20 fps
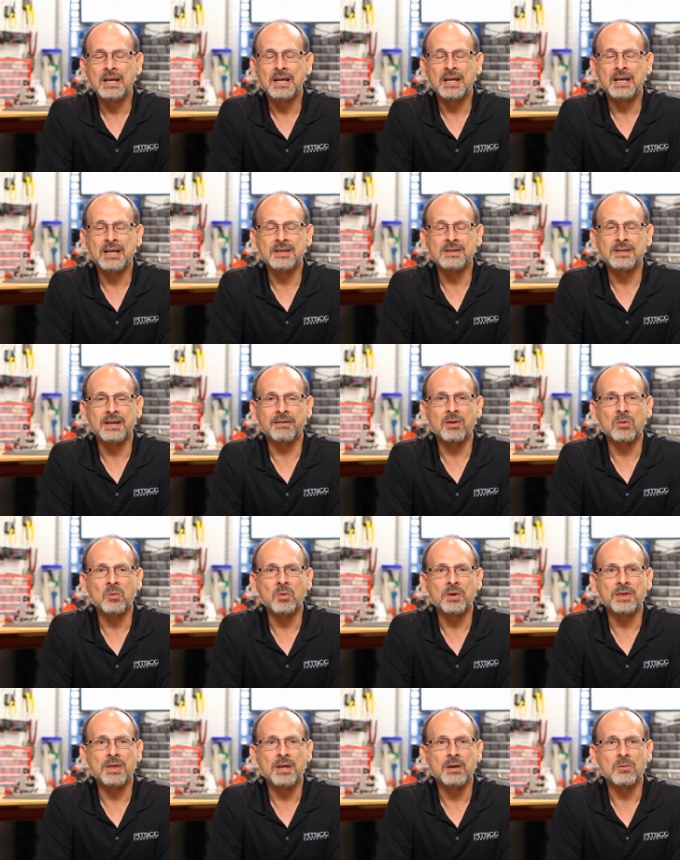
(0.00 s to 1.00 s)
And as
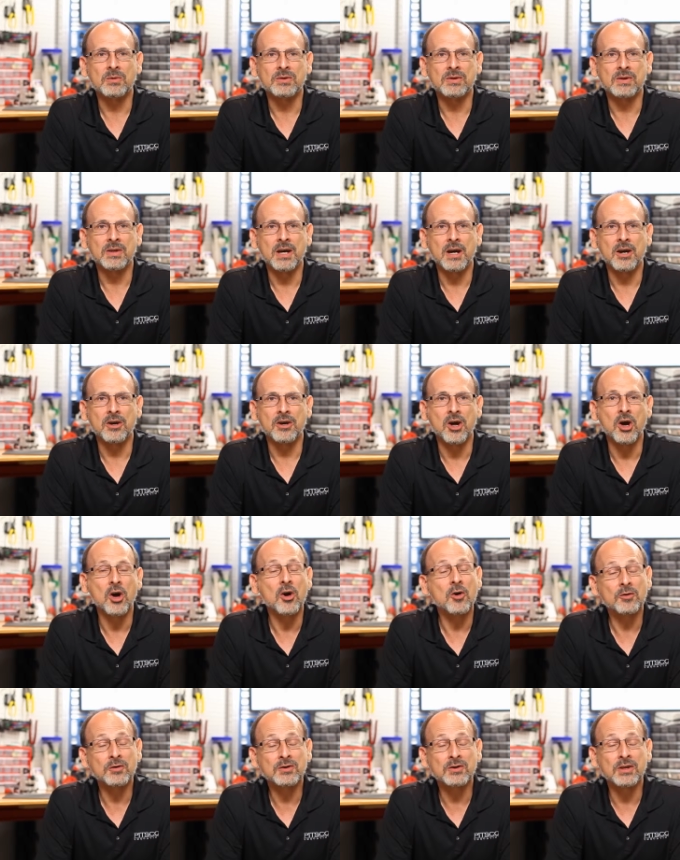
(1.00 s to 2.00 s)
everyone that was there
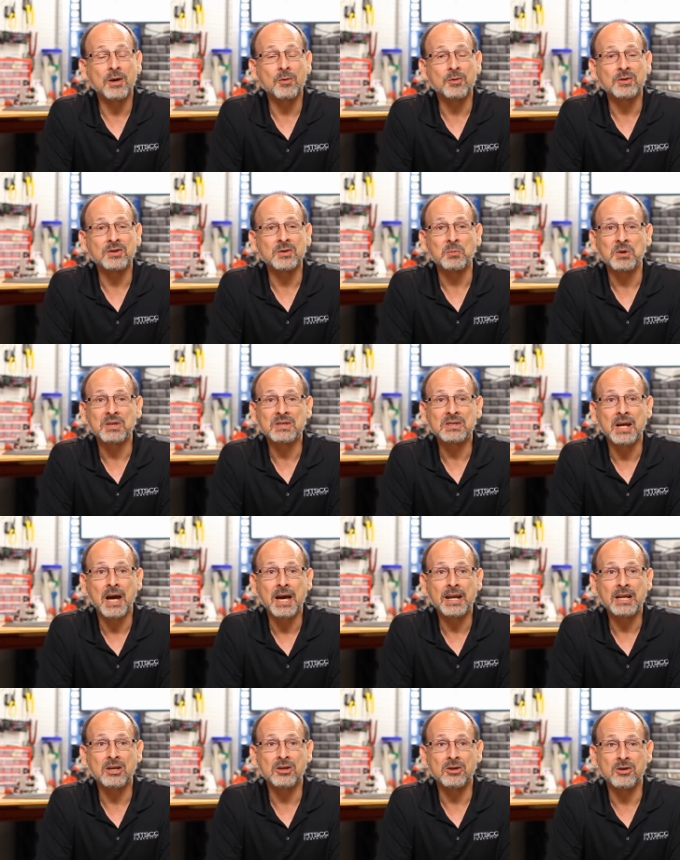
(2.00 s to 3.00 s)
knows, there was some
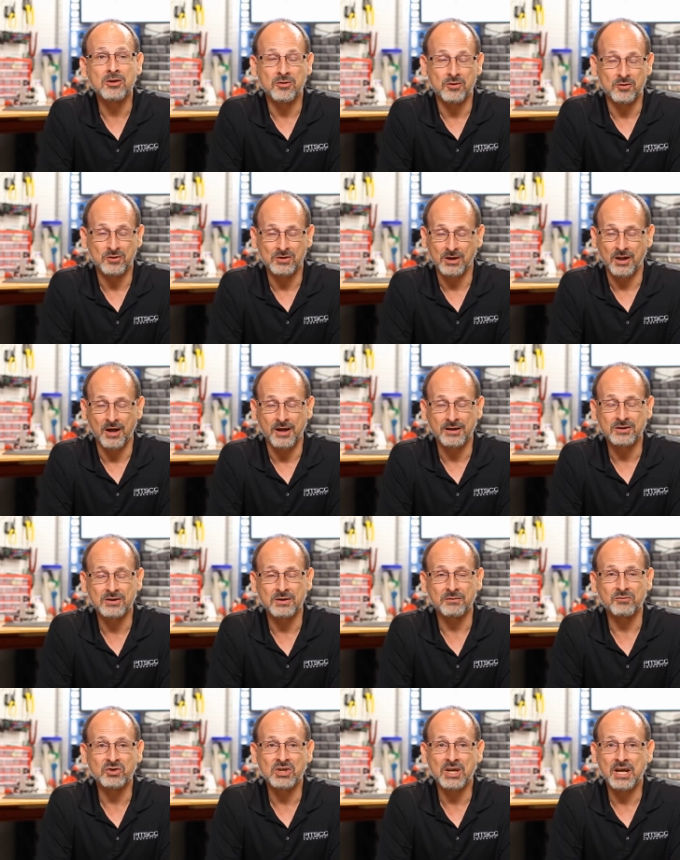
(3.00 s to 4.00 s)
exciting news, lots
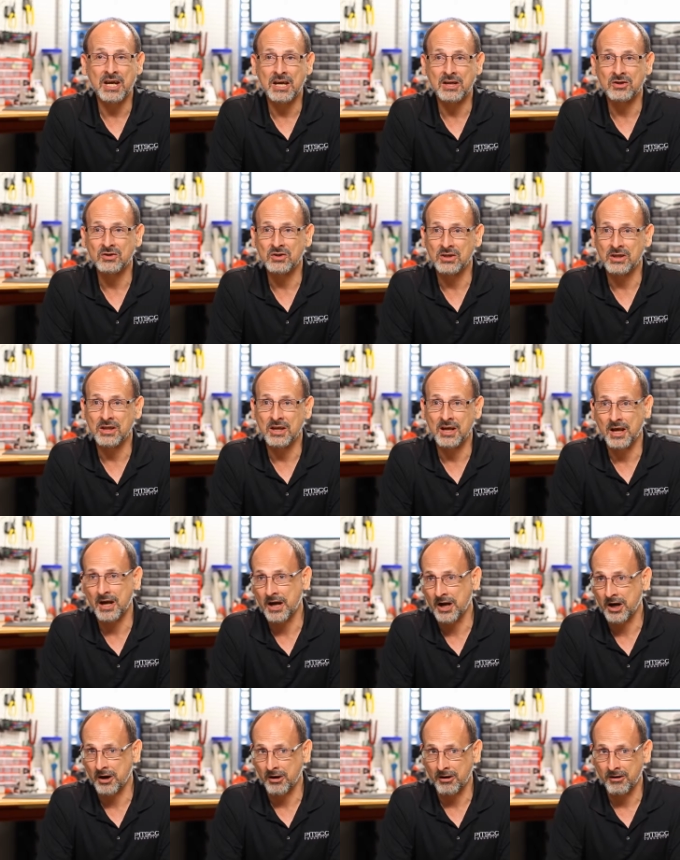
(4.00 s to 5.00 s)
of change in the
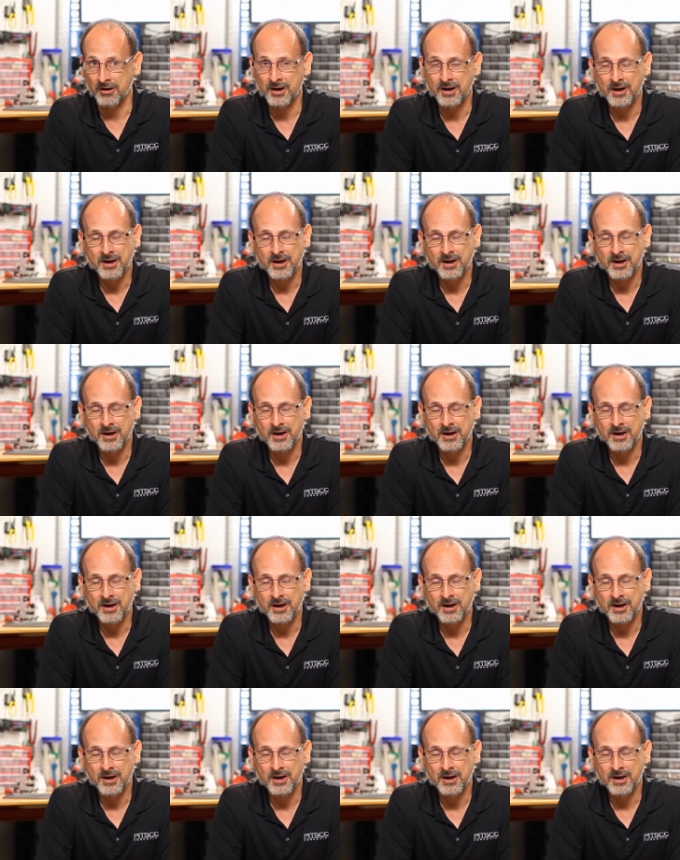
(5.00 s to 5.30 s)
air.